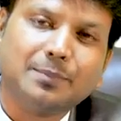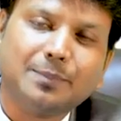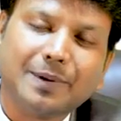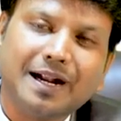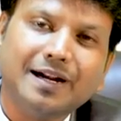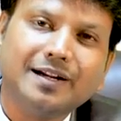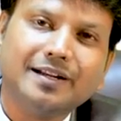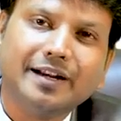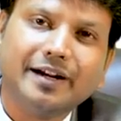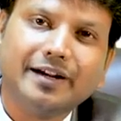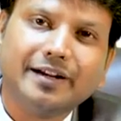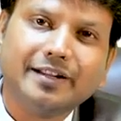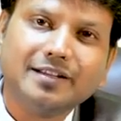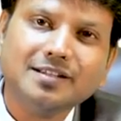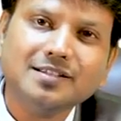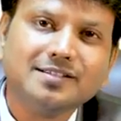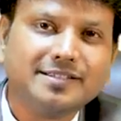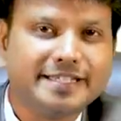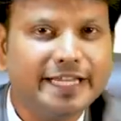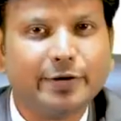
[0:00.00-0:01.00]
plant
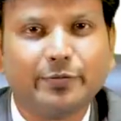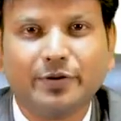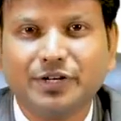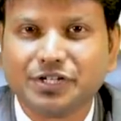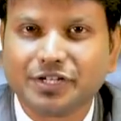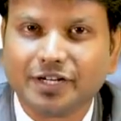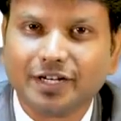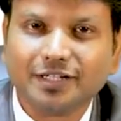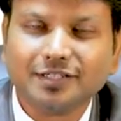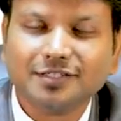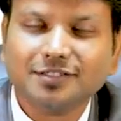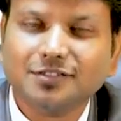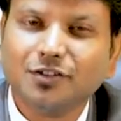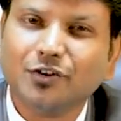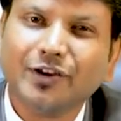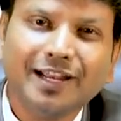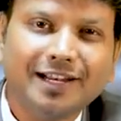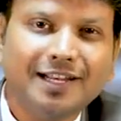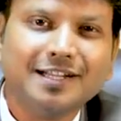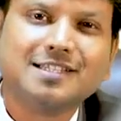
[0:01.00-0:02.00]
irritants sequentially,
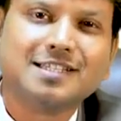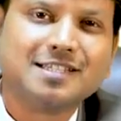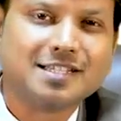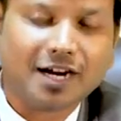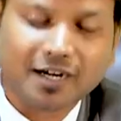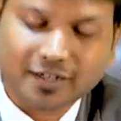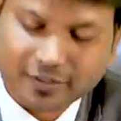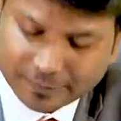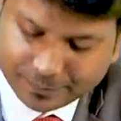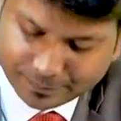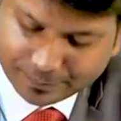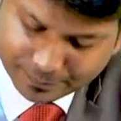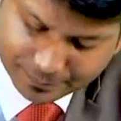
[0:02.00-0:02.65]
okay? Let's start.